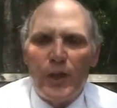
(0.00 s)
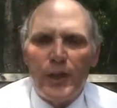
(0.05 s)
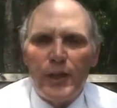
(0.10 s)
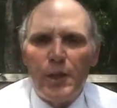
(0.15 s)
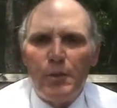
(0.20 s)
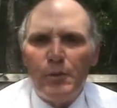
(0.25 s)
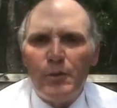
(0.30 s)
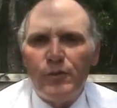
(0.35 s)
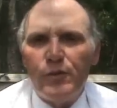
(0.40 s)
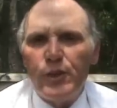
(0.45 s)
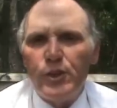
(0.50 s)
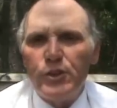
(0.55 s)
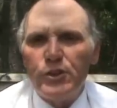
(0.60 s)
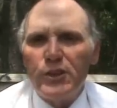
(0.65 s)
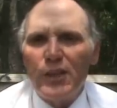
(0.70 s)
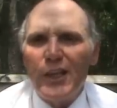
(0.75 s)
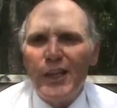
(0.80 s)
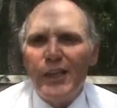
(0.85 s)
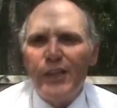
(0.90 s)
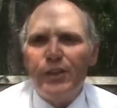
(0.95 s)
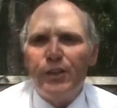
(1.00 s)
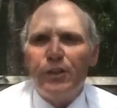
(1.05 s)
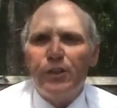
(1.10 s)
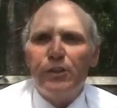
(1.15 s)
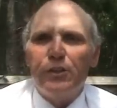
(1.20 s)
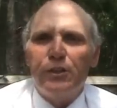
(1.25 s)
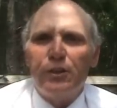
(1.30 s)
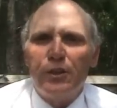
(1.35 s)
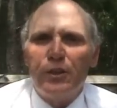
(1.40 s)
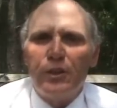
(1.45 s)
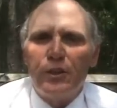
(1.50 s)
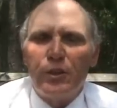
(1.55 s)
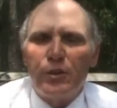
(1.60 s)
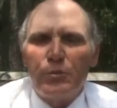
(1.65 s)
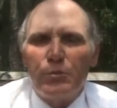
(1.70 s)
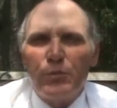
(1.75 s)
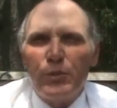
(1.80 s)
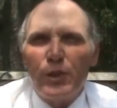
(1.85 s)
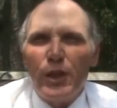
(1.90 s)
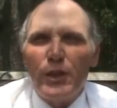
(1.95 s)
A number of years later,
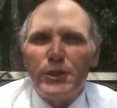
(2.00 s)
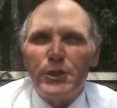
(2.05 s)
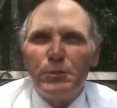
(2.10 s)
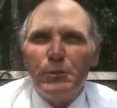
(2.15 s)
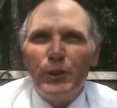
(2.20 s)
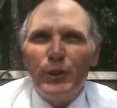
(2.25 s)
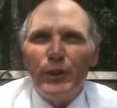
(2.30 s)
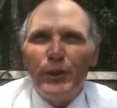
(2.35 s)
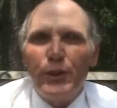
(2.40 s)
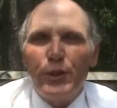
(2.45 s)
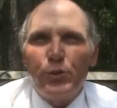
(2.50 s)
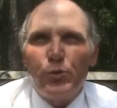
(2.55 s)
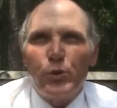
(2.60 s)
approximately